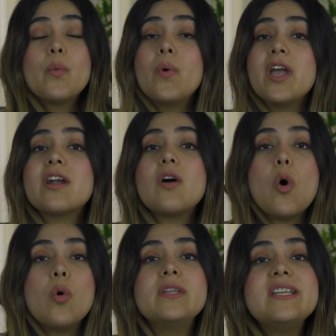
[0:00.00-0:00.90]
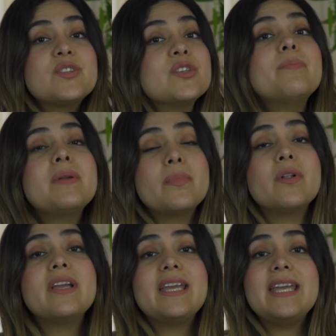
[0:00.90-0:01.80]
We are only 2
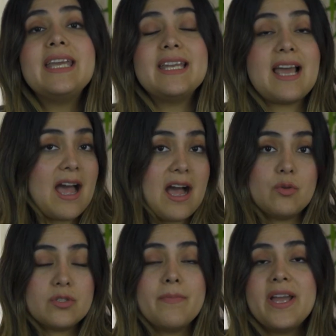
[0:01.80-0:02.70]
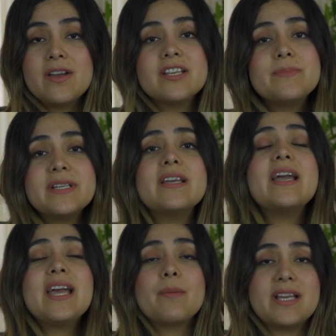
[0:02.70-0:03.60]
people in a house, my husband
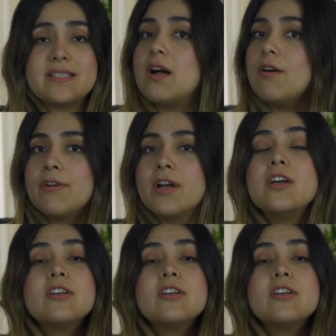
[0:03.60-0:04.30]
and myself.